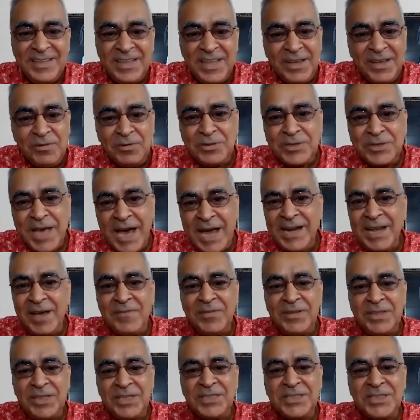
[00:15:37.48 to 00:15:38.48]
He would carry
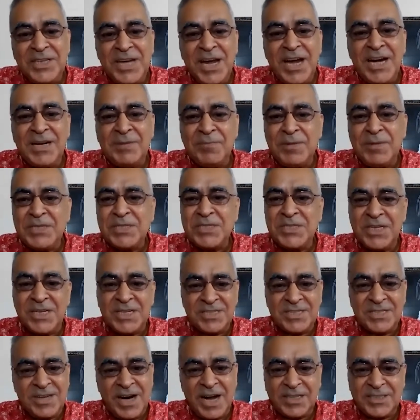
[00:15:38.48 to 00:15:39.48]
everything, Seth,
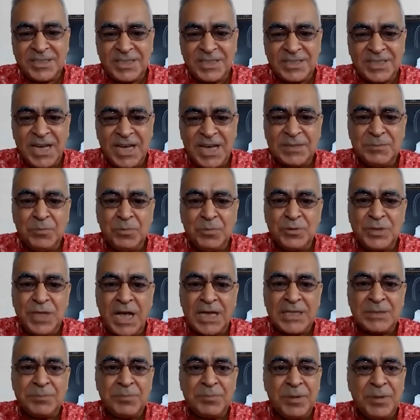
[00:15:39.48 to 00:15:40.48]
mystics, Rakshasas,
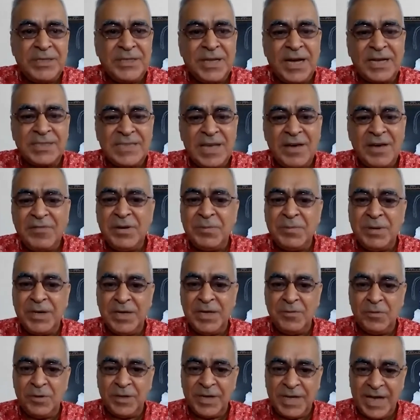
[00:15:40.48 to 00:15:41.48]
Bhutas, Preetas, everybody
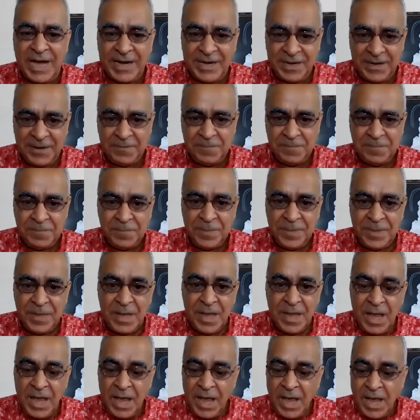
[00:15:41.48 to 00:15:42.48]
he would carry.
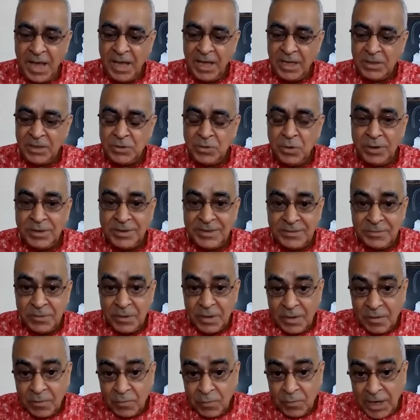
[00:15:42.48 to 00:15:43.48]
So
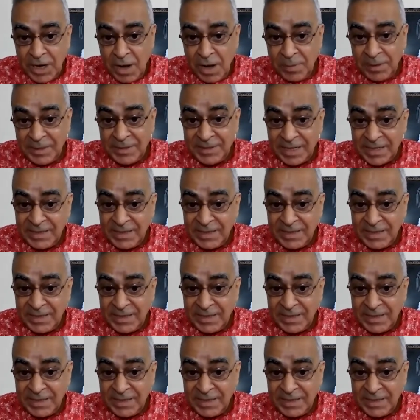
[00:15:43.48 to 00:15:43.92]
what happened?